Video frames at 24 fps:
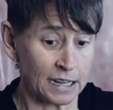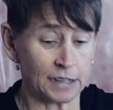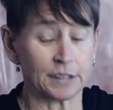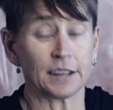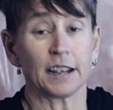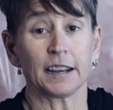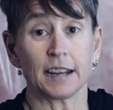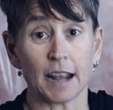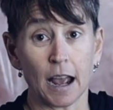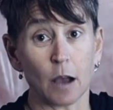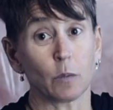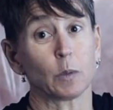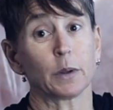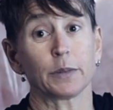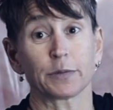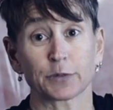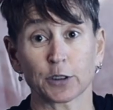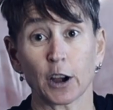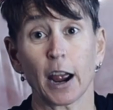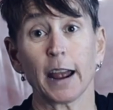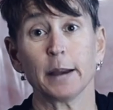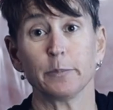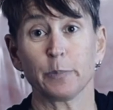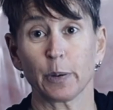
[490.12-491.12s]
He said, yeah, we've
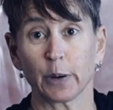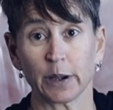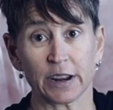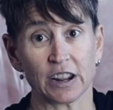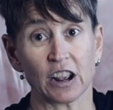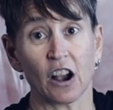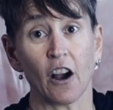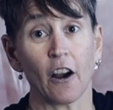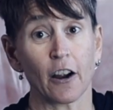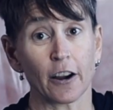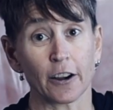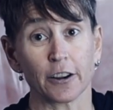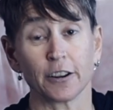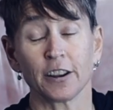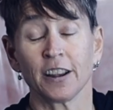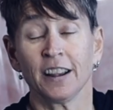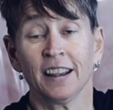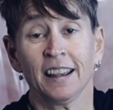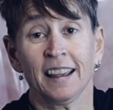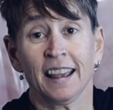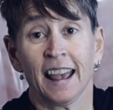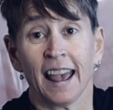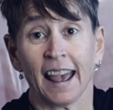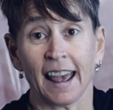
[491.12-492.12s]
tried pretty hard.
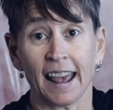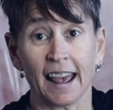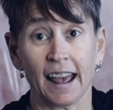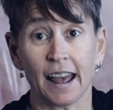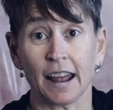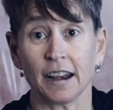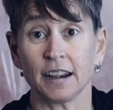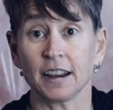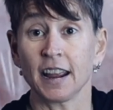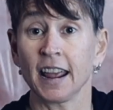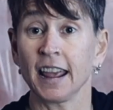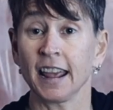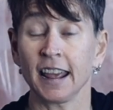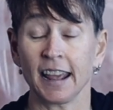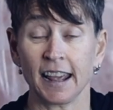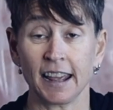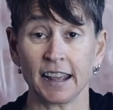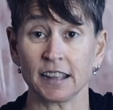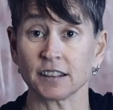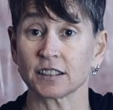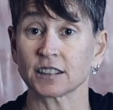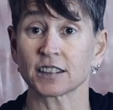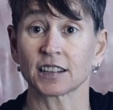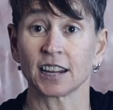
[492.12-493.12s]
And
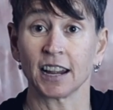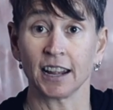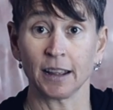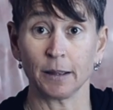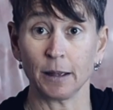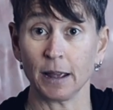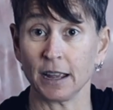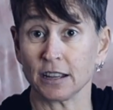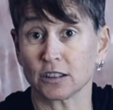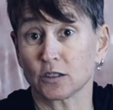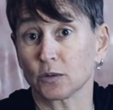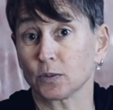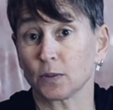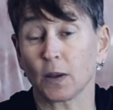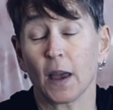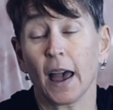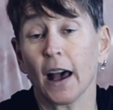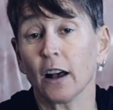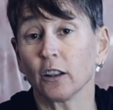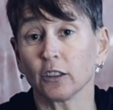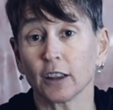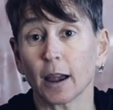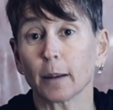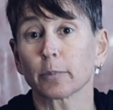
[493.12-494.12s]
it's
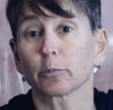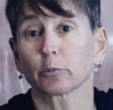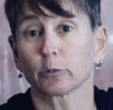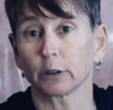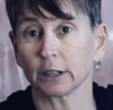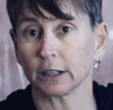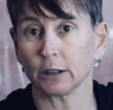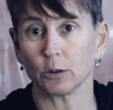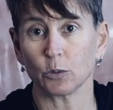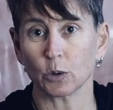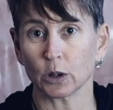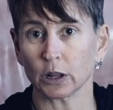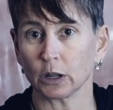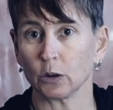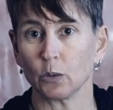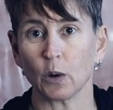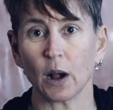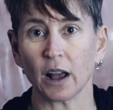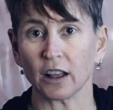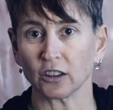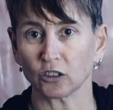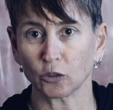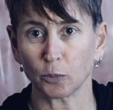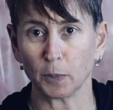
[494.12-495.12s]
held up really, really
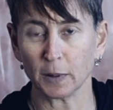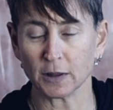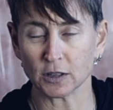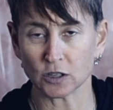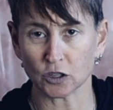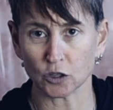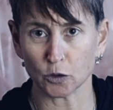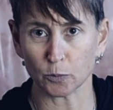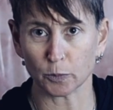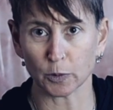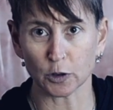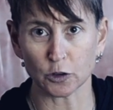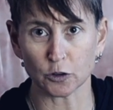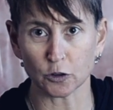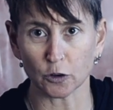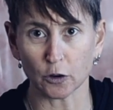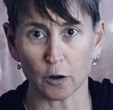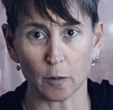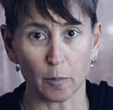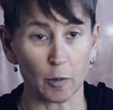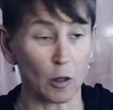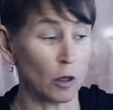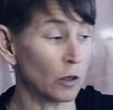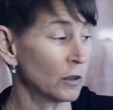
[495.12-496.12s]
well. It's been super
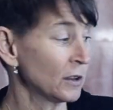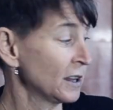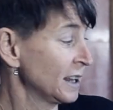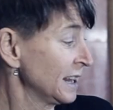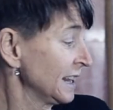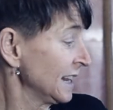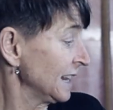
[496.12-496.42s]
durable.